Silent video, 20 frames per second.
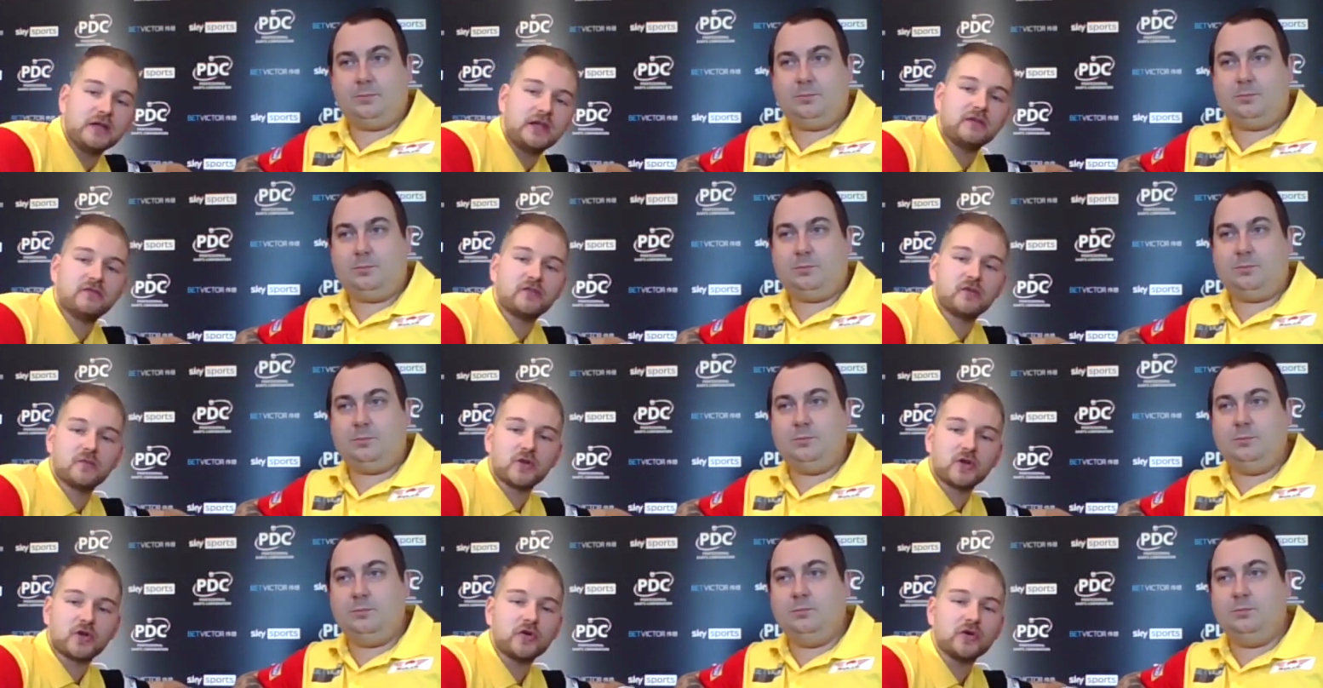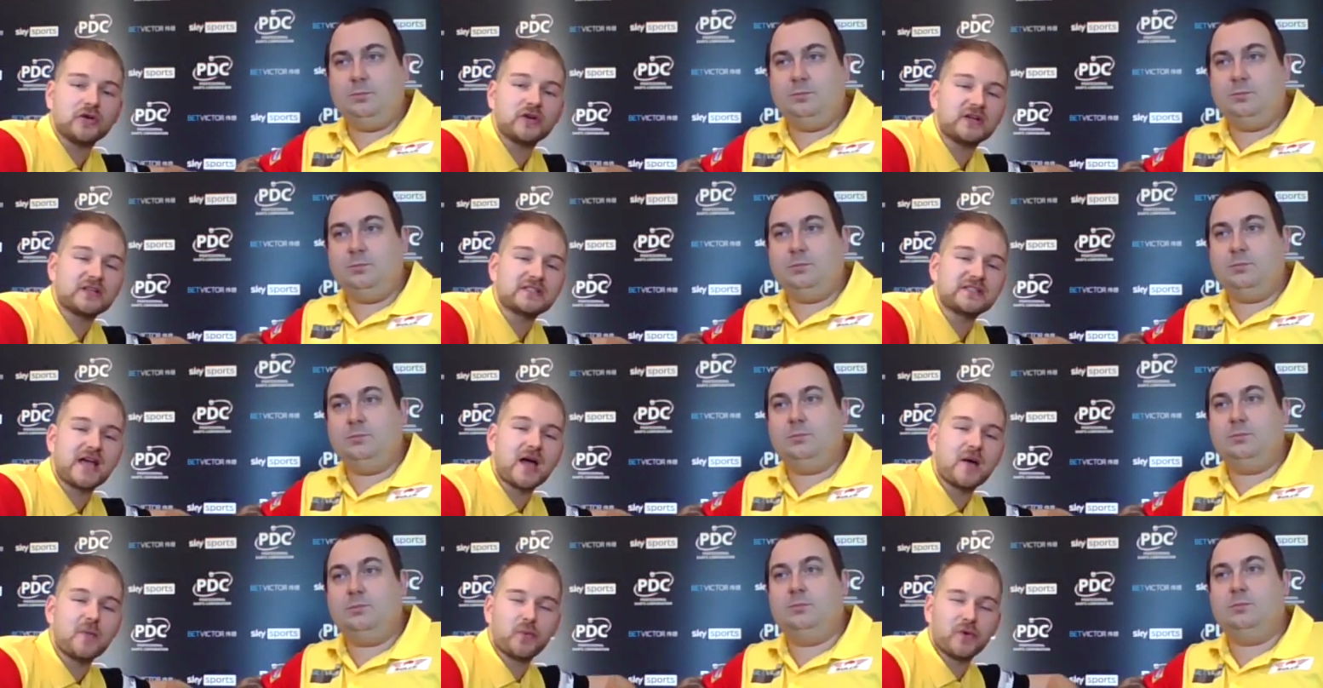Speaker 1: give him the good
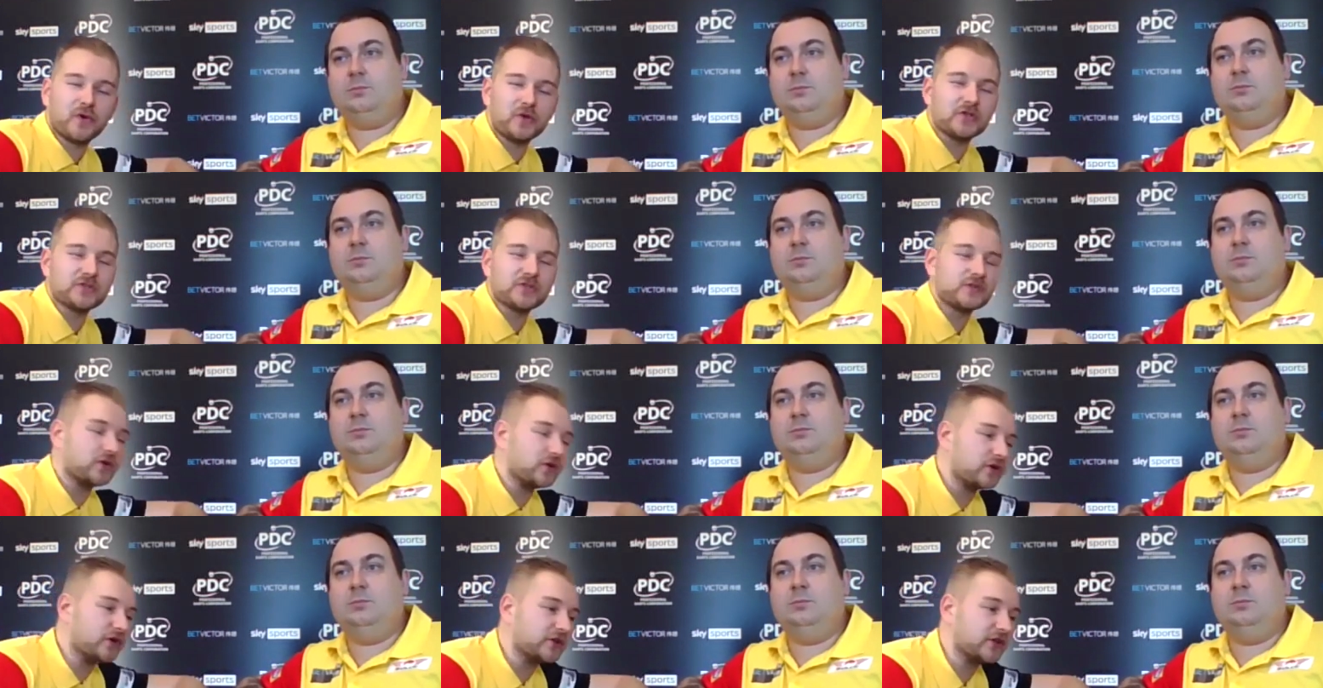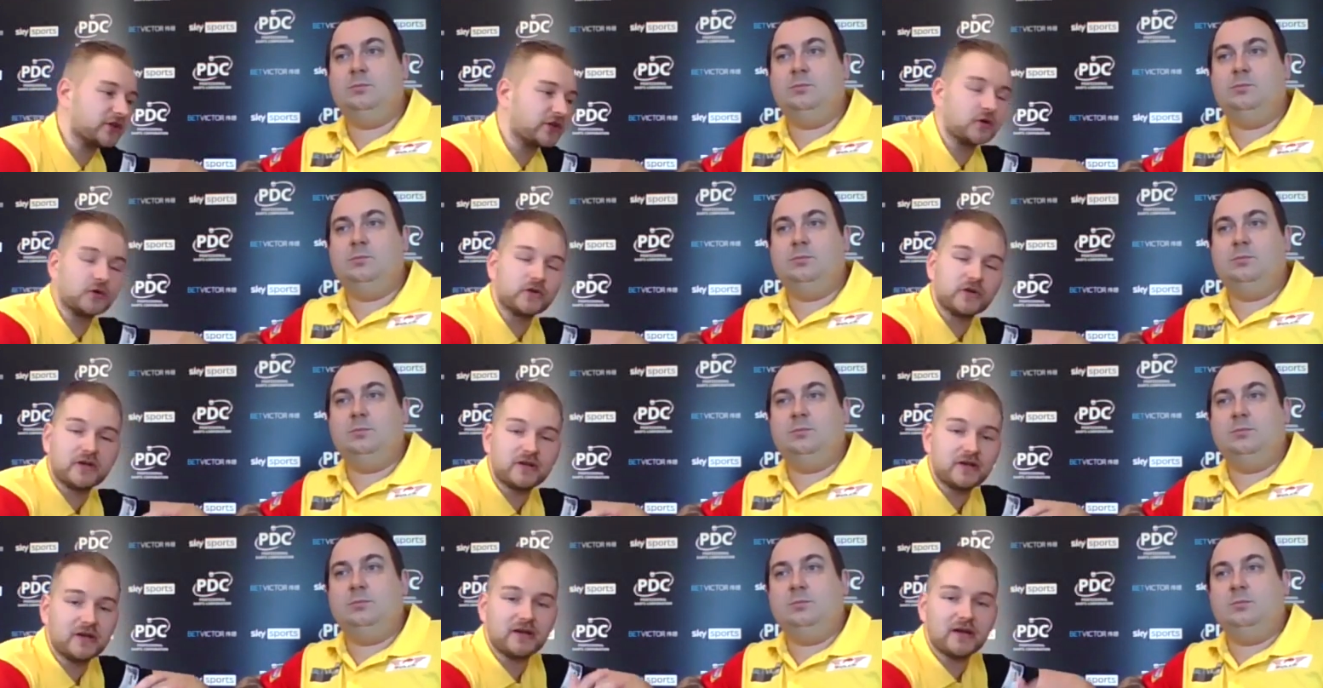examples or the
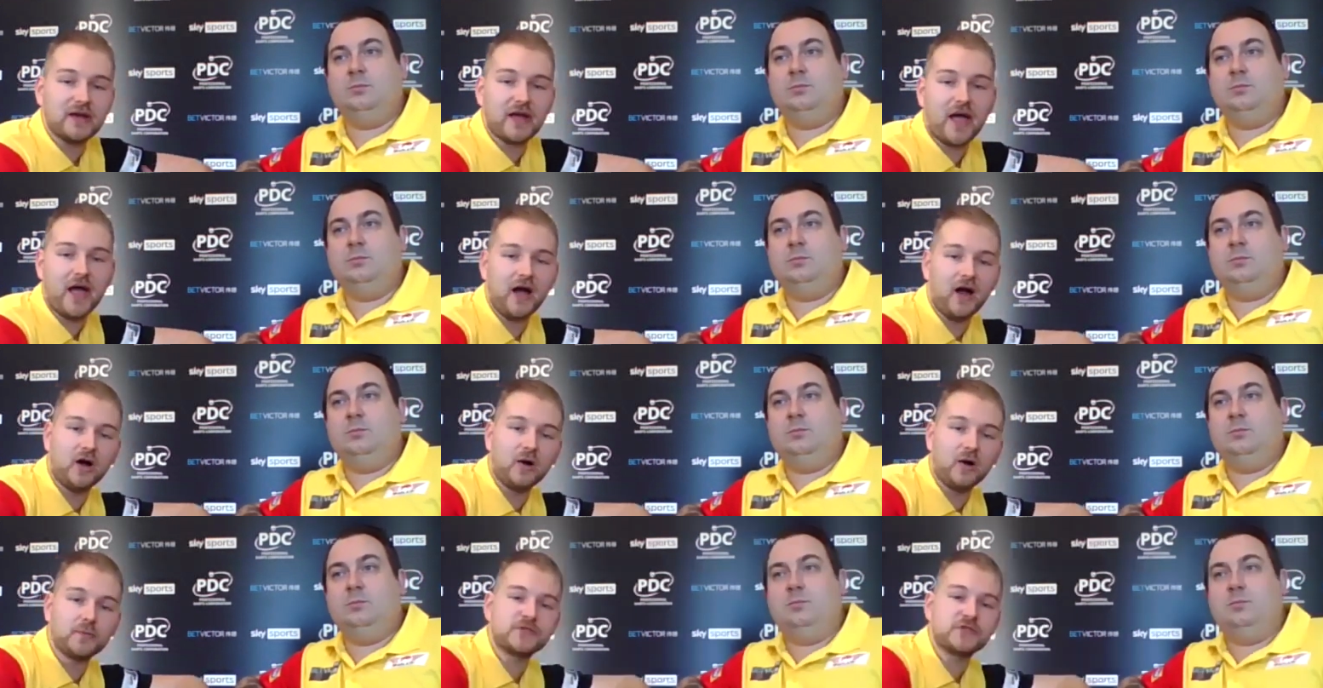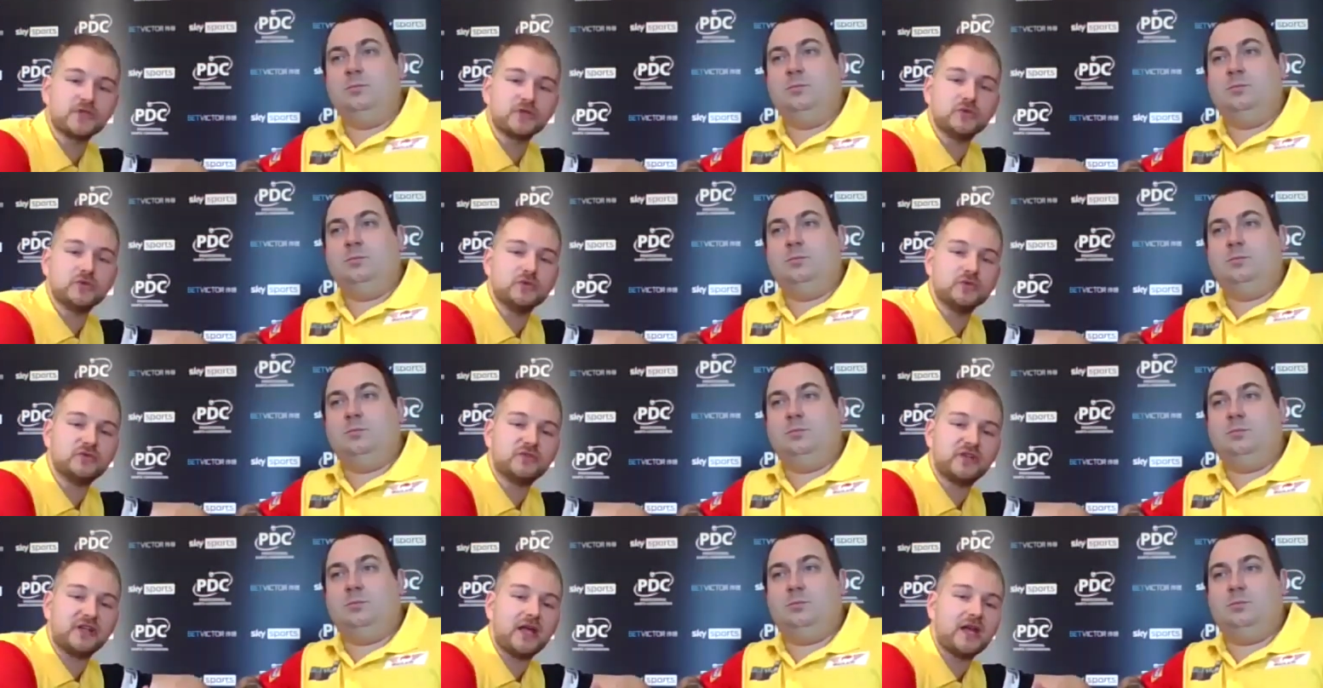good uh, help
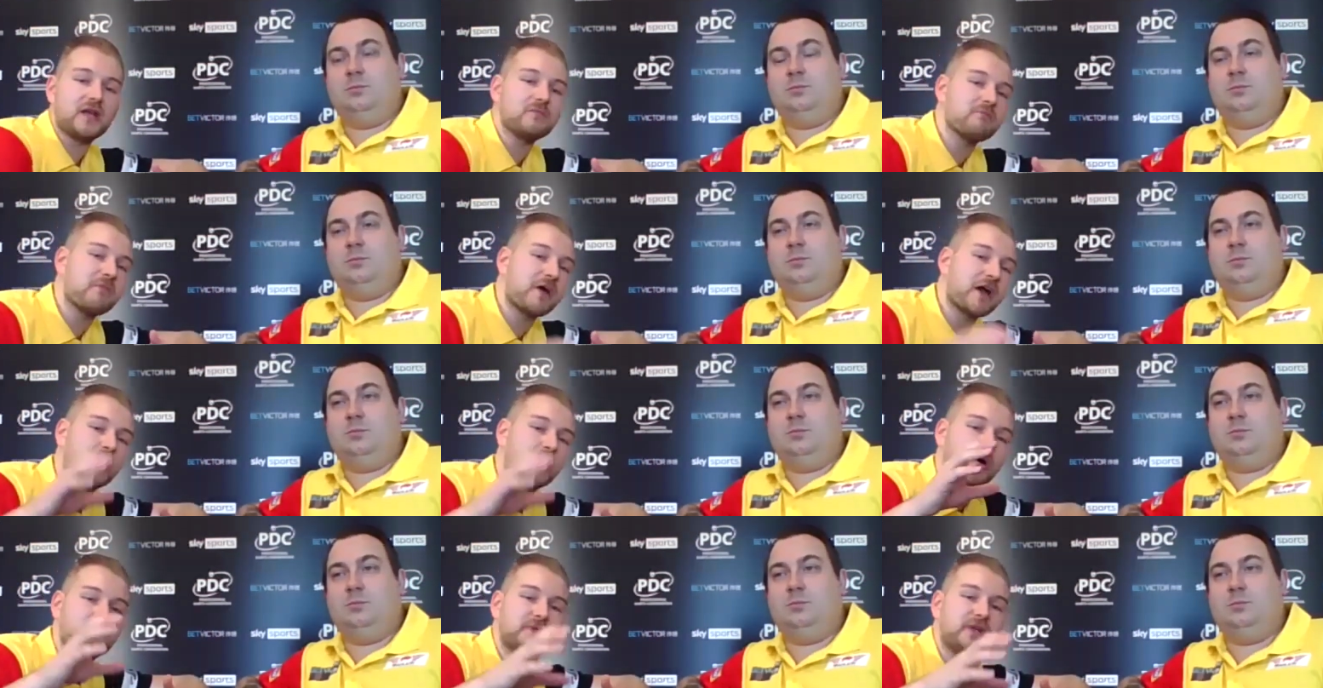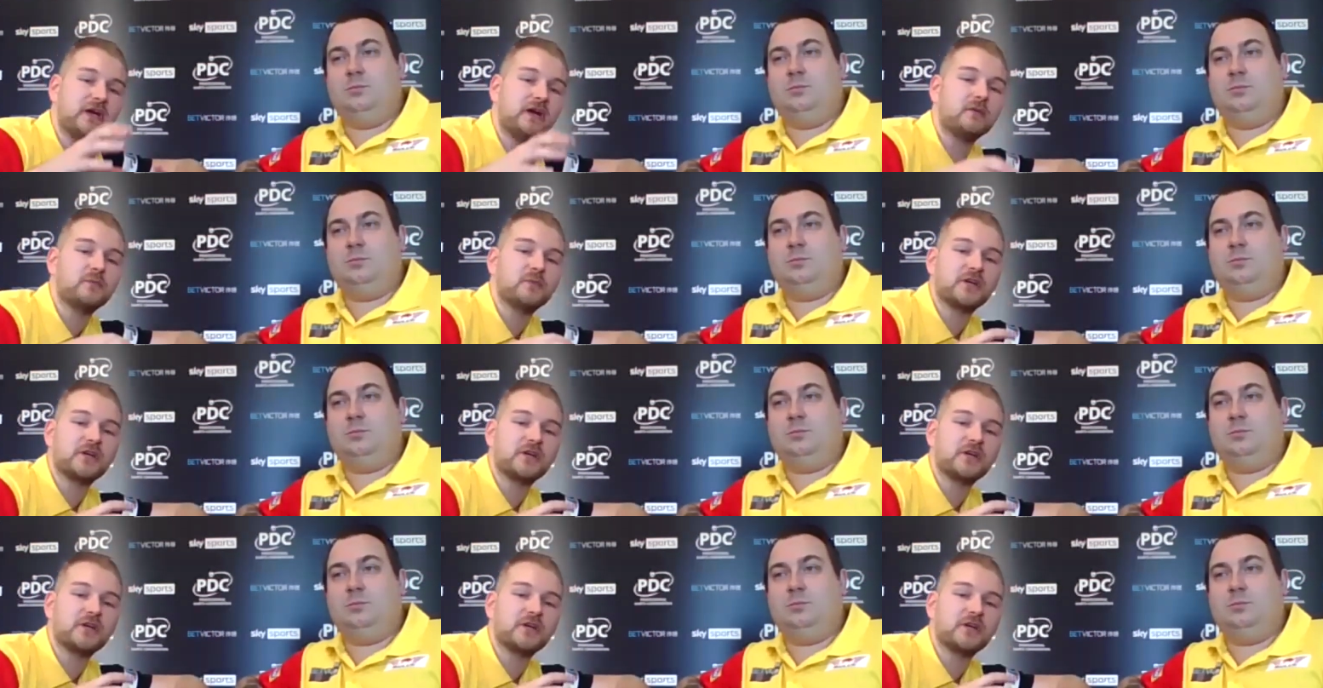so to get him back up there.